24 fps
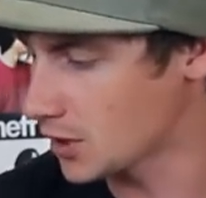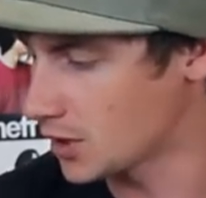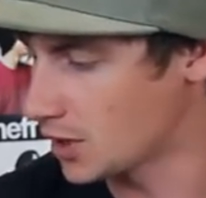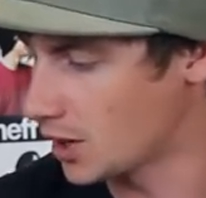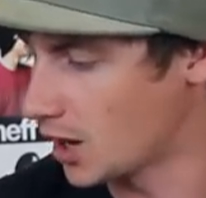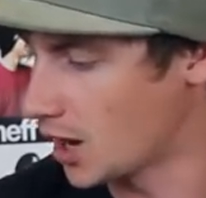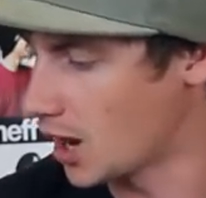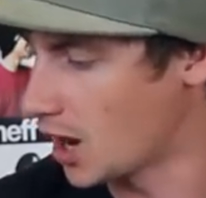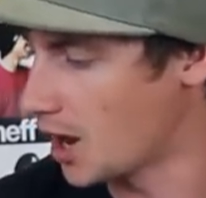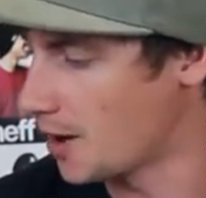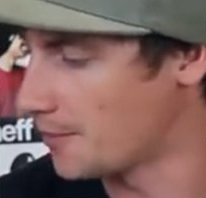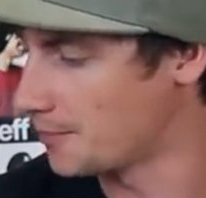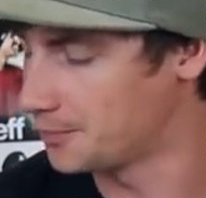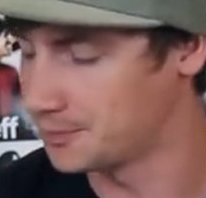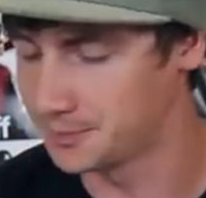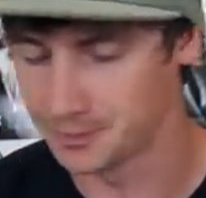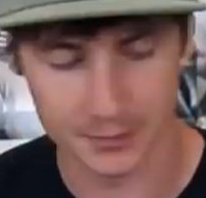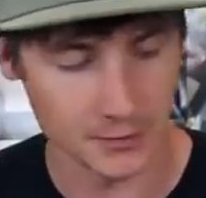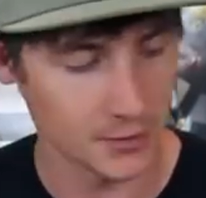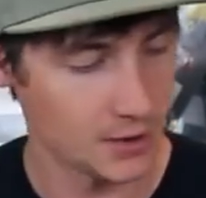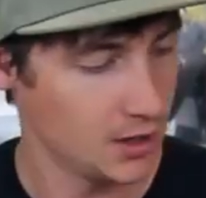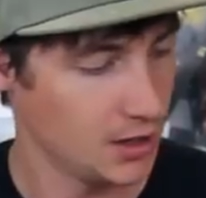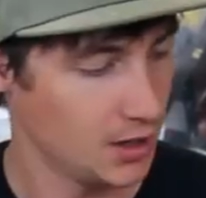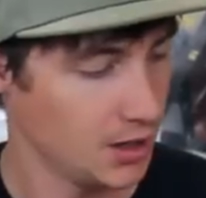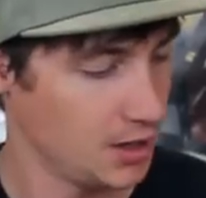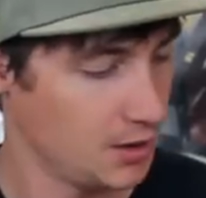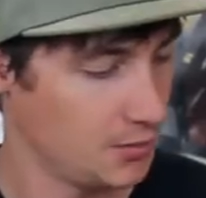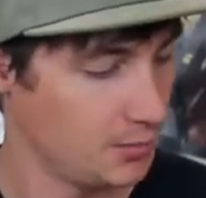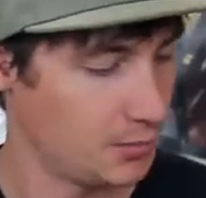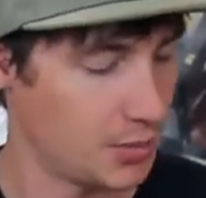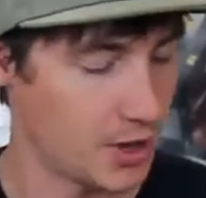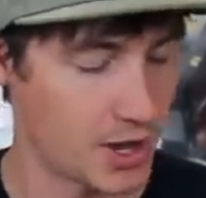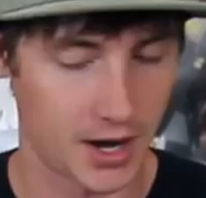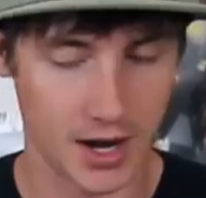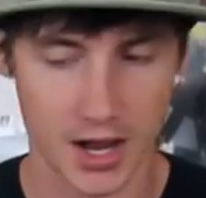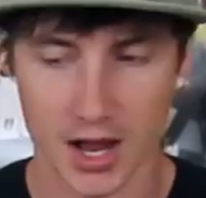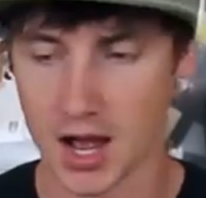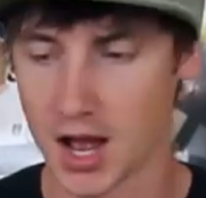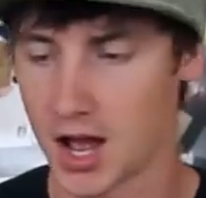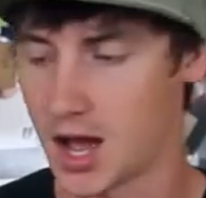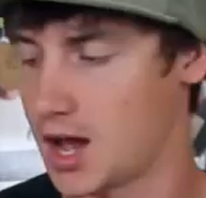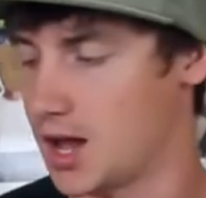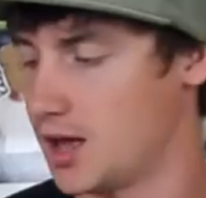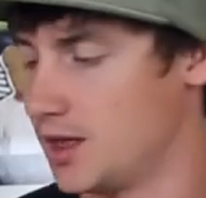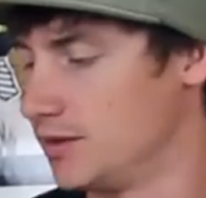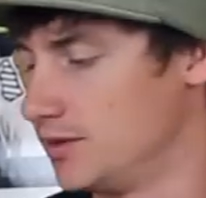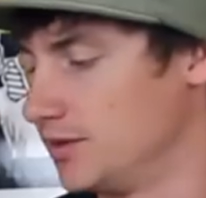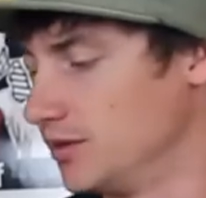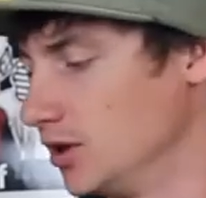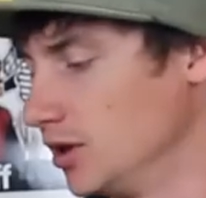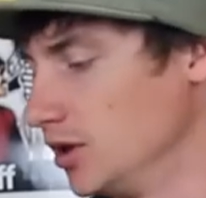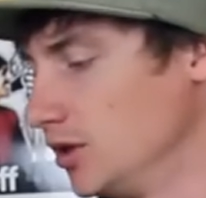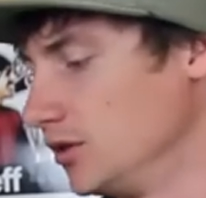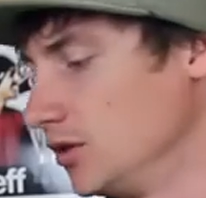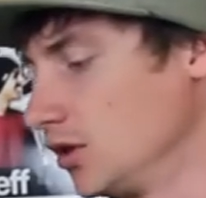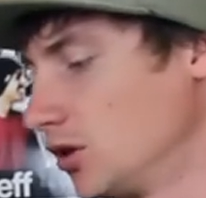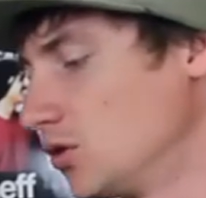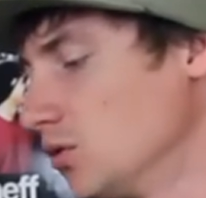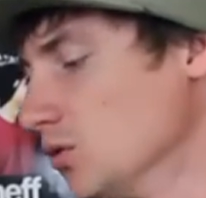But the